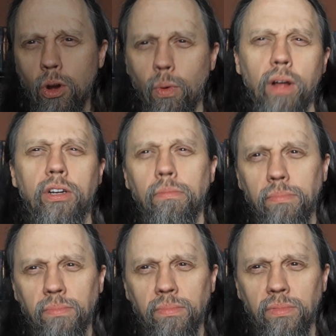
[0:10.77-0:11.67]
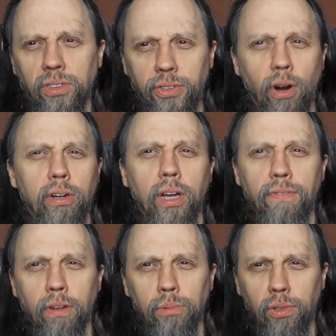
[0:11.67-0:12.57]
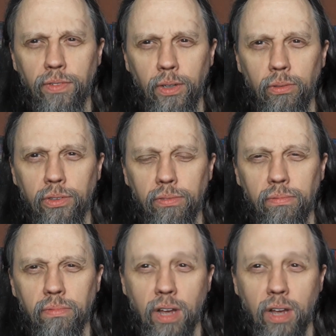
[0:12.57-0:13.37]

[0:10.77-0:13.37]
Welcome to Dark Knight Films Reviews.